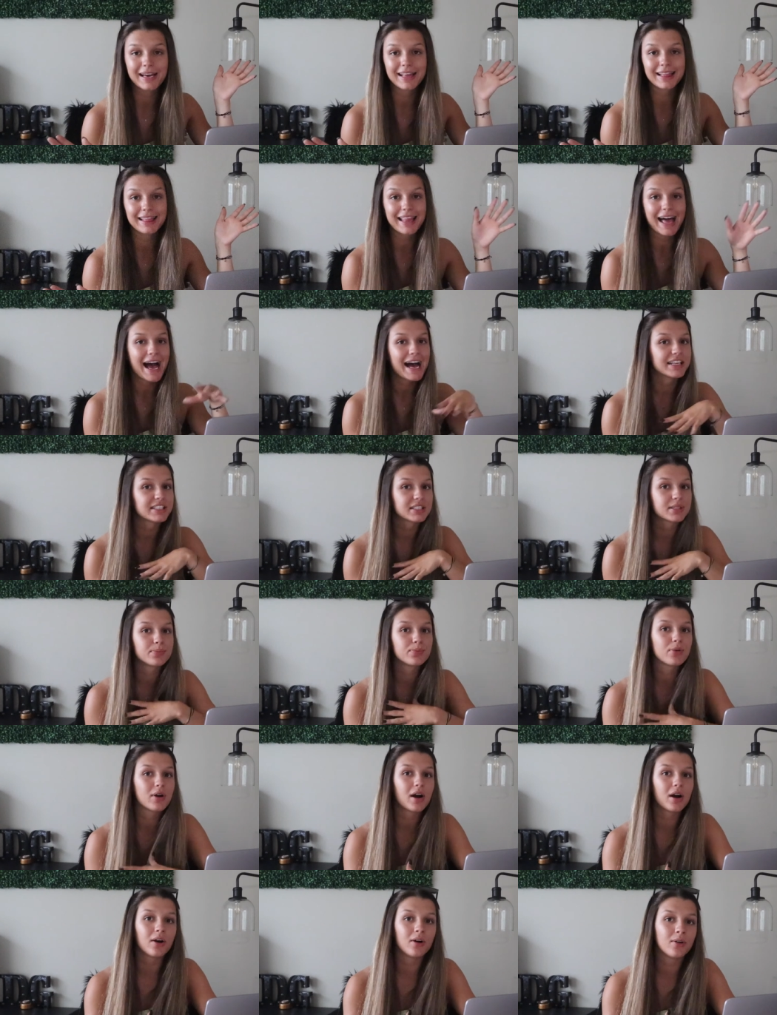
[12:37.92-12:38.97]
My last
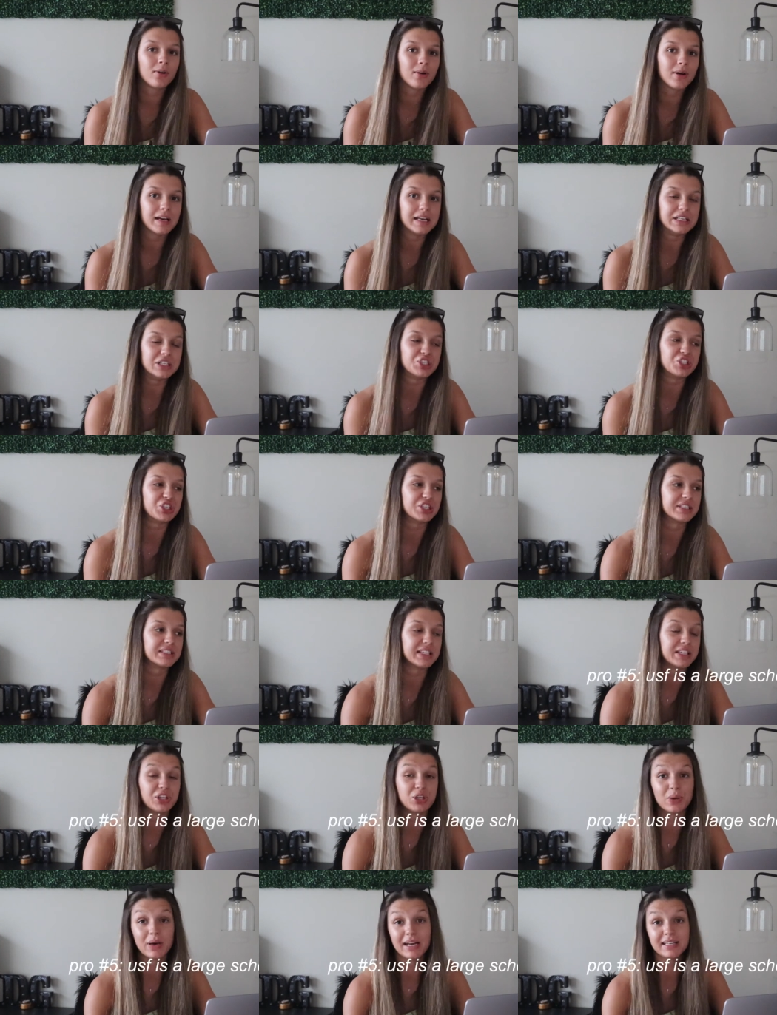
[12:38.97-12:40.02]
pro is just
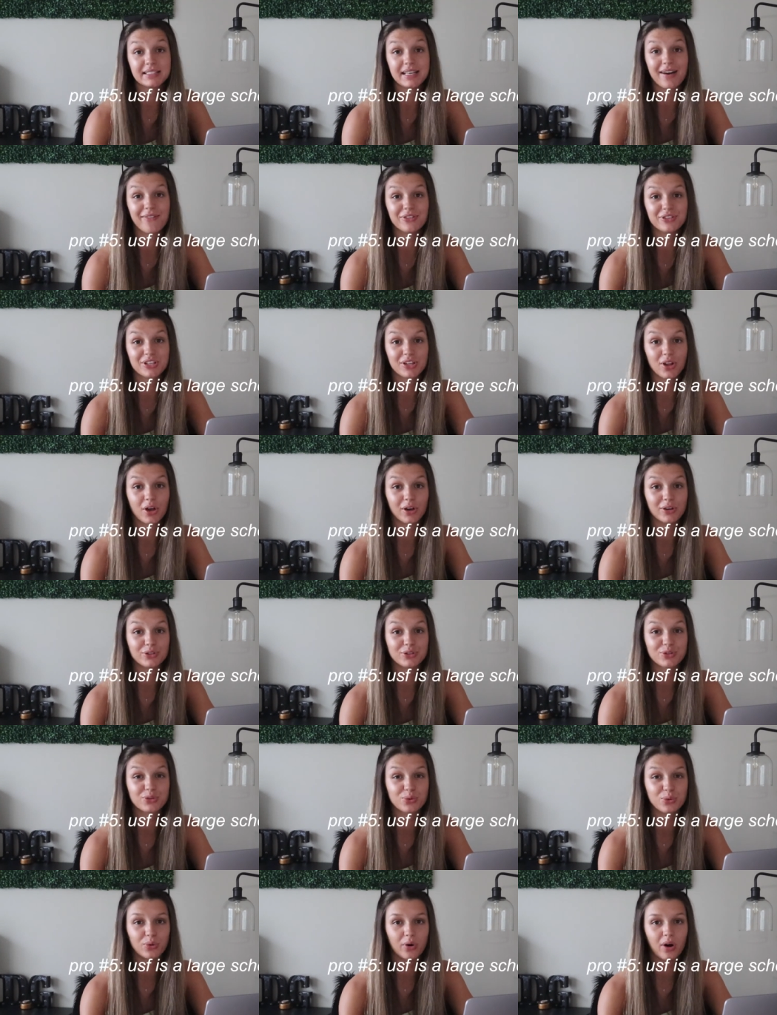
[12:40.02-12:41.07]
that USF is a large
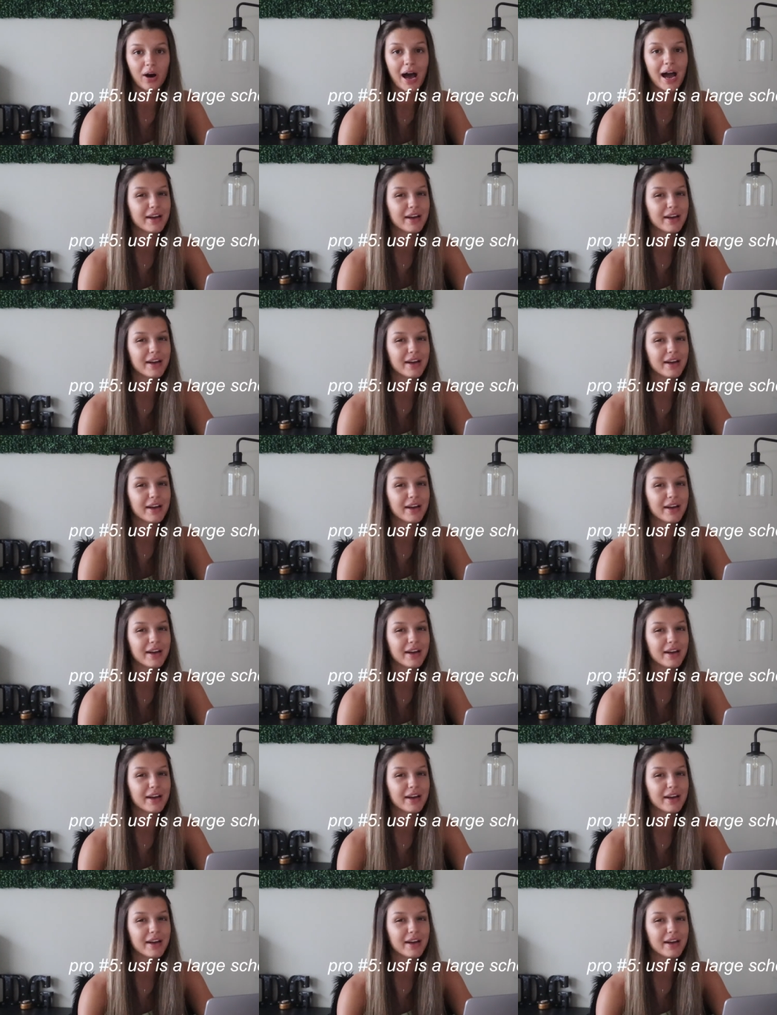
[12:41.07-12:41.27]
school.